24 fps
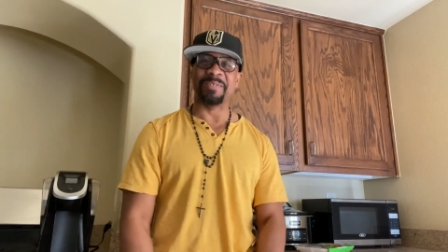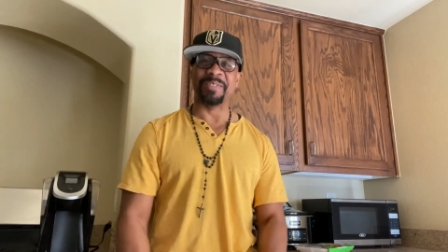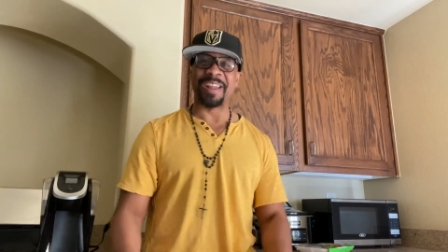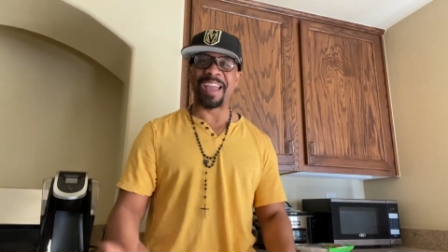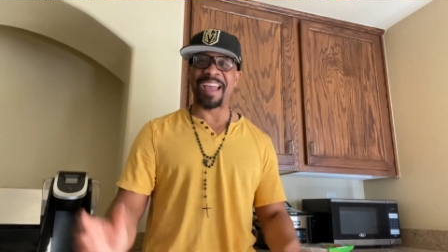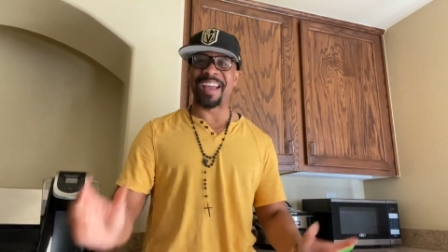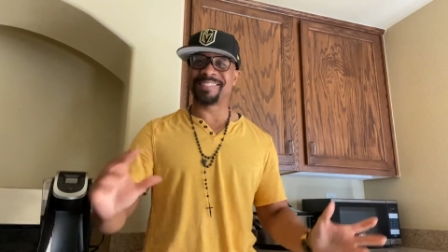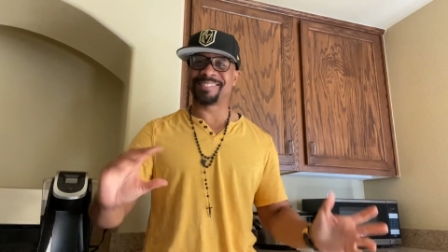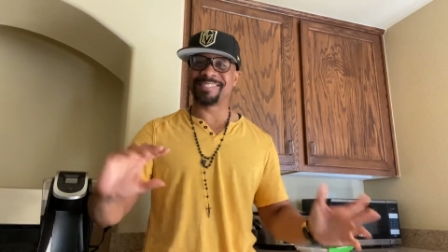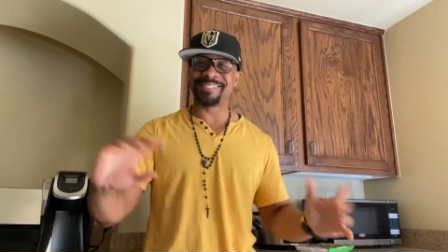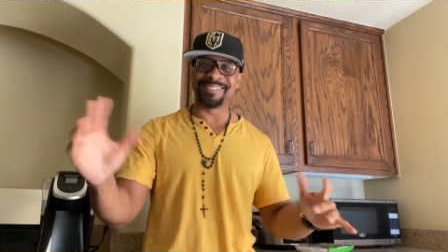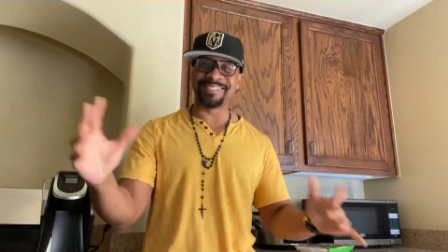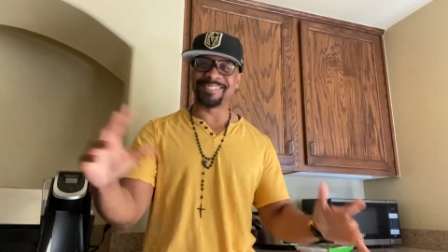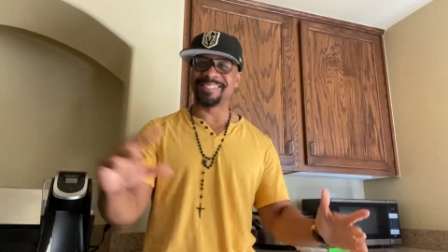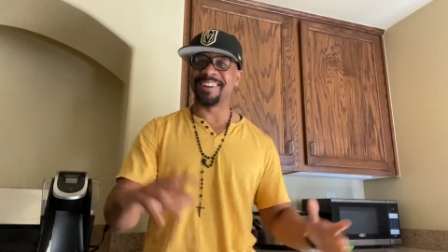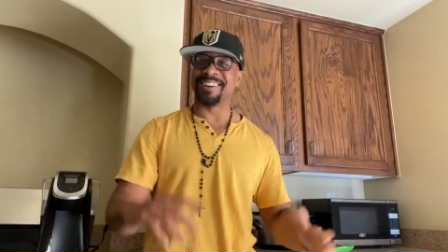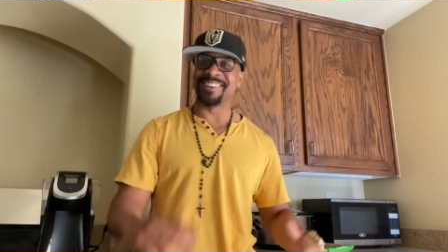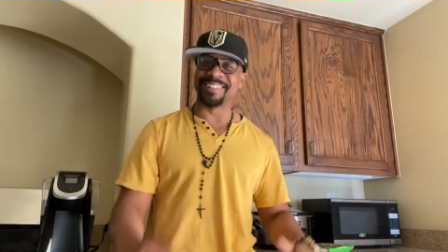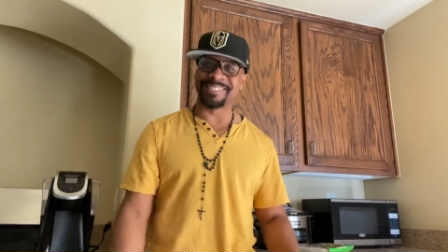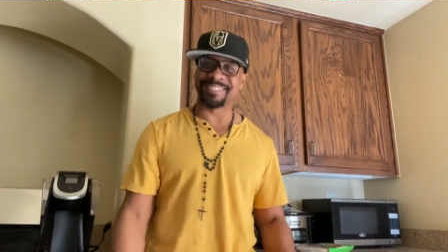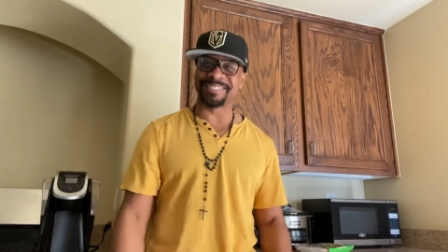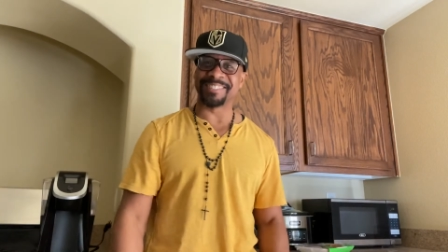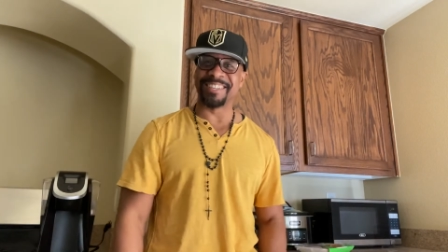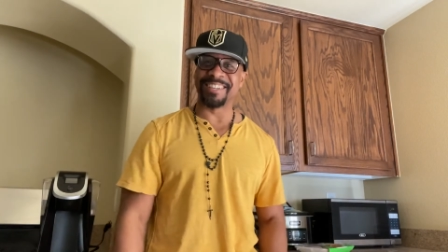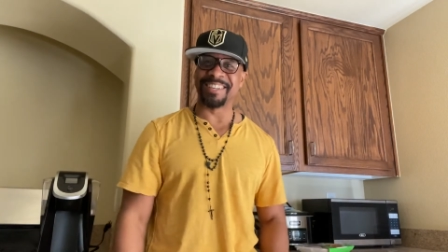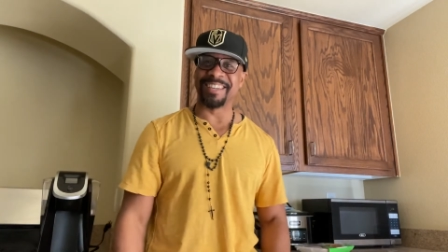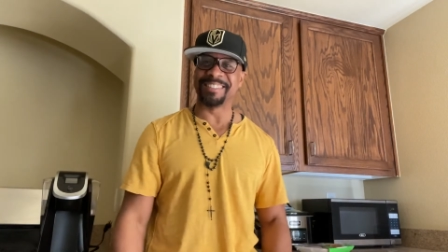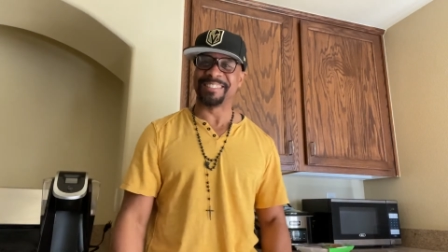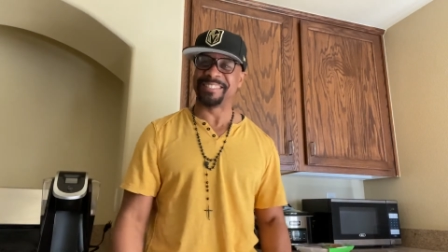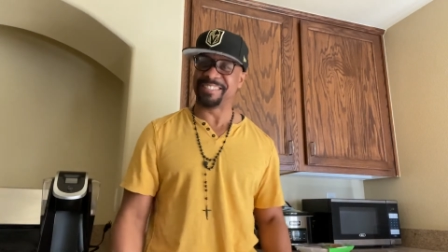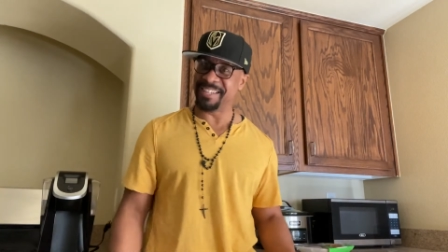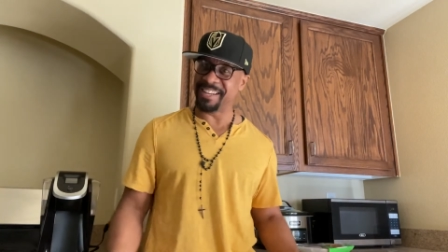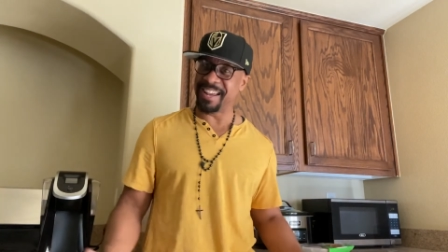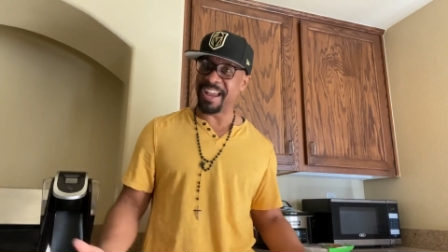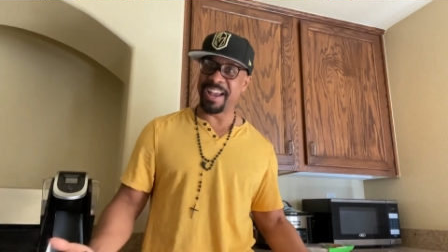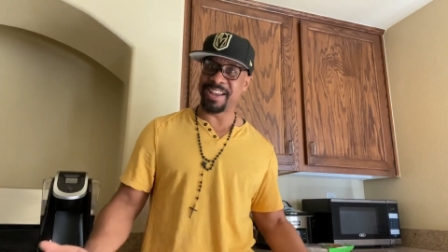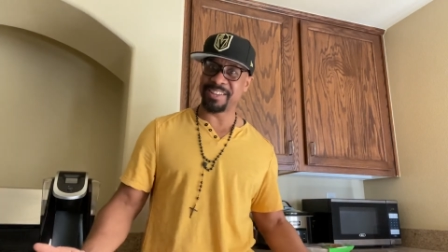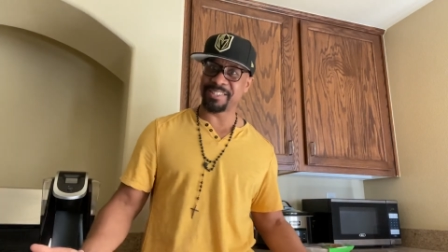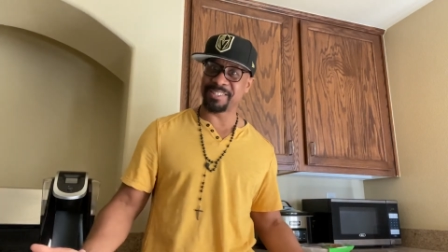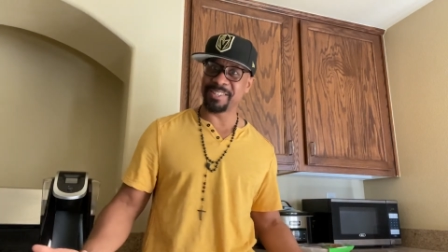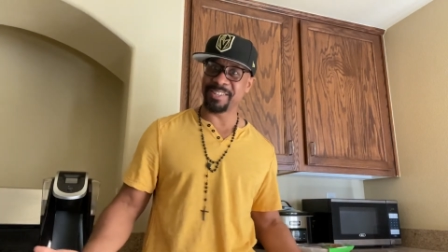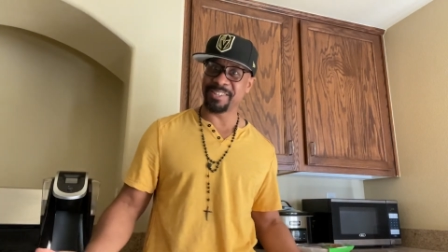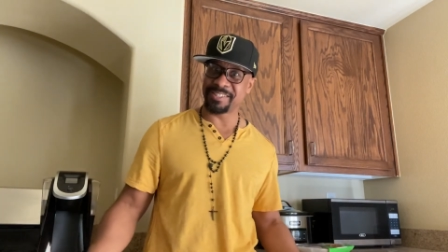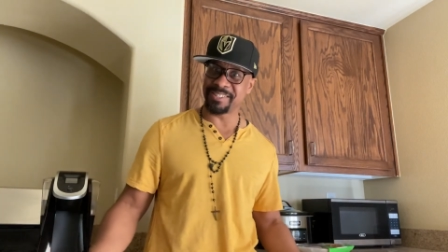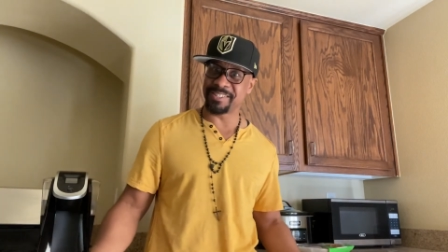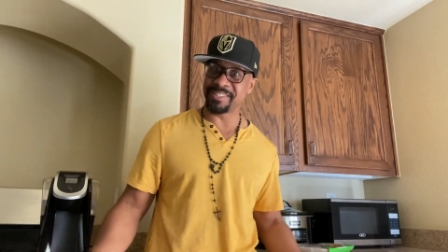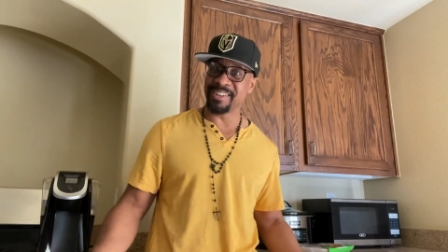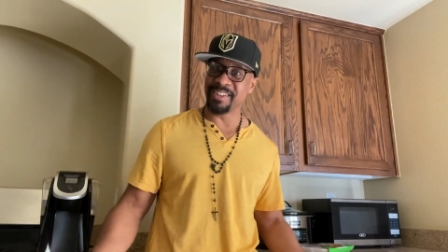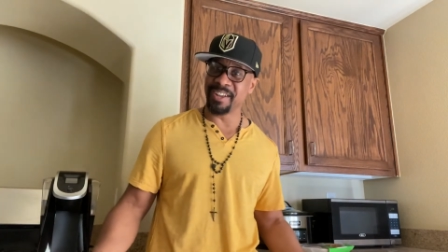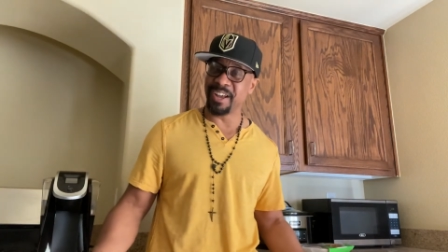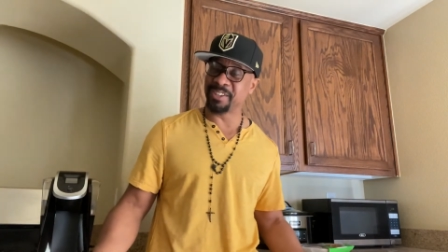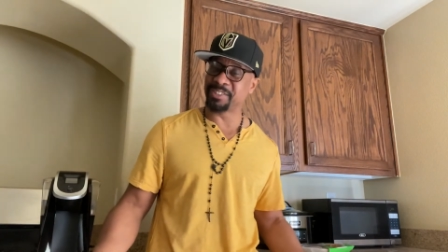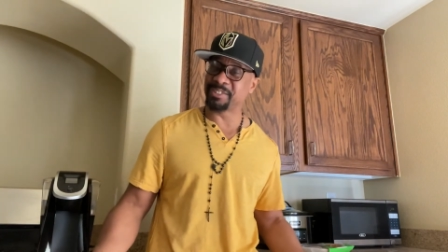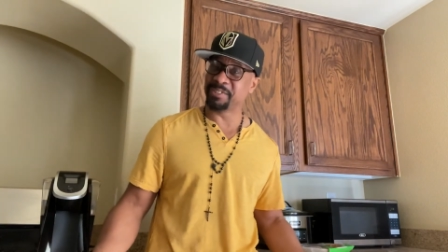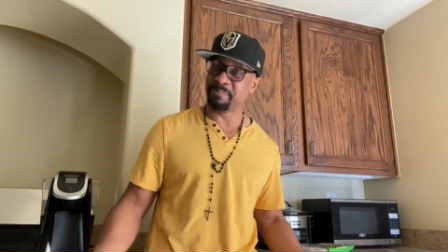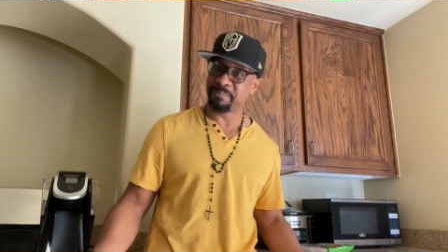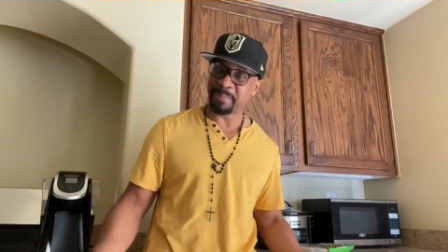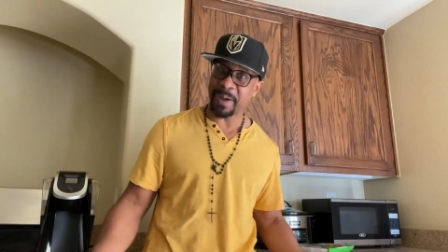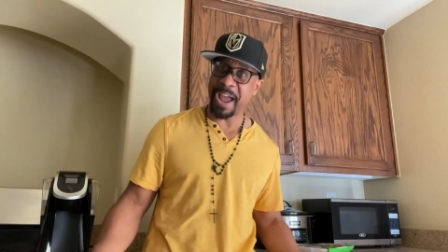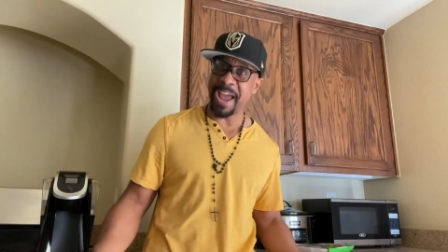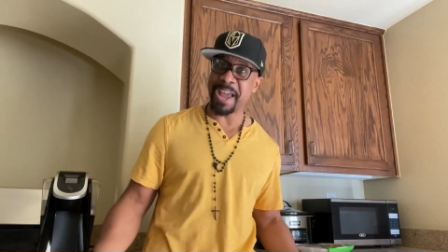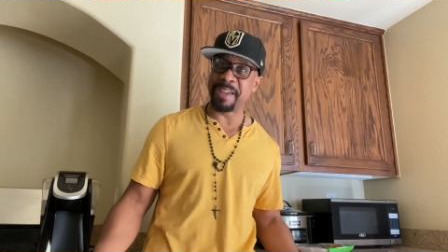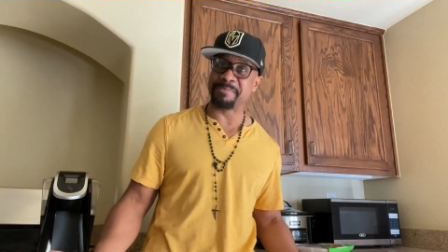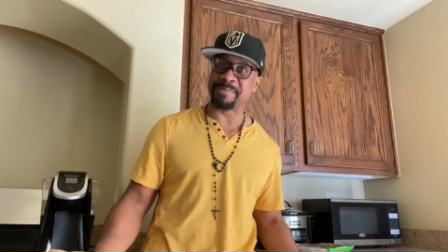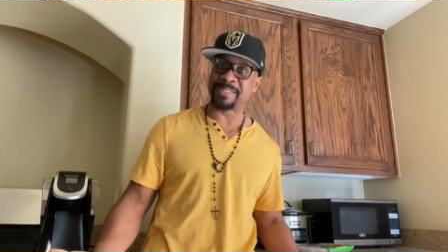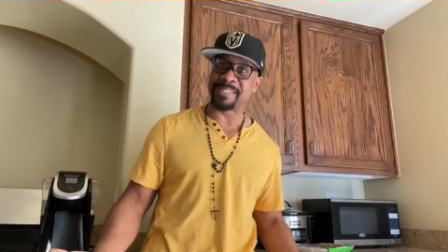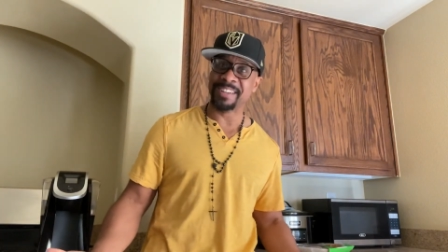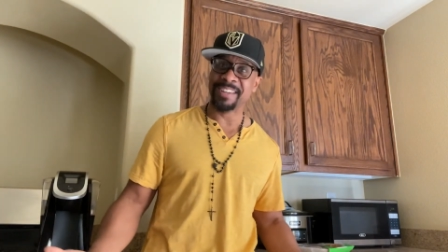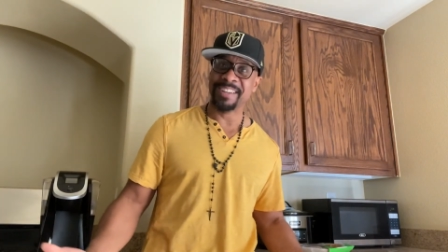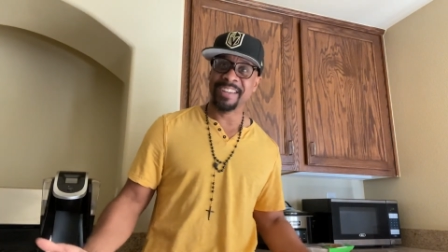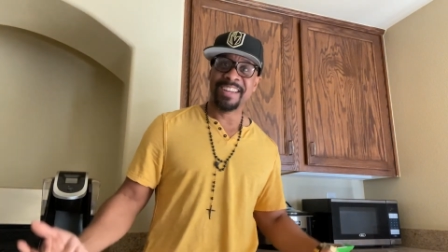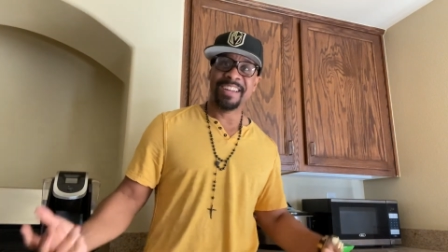When Ashley started singing, she got some pipes.